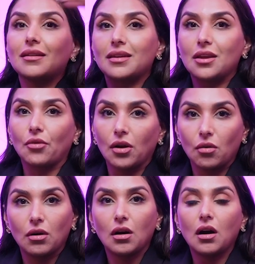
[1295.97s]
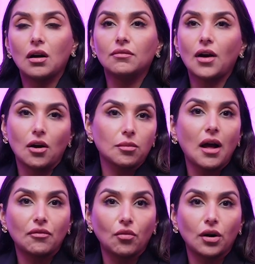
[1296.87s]
hero of our
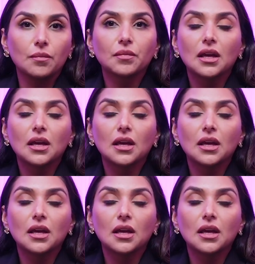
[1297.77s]
platform.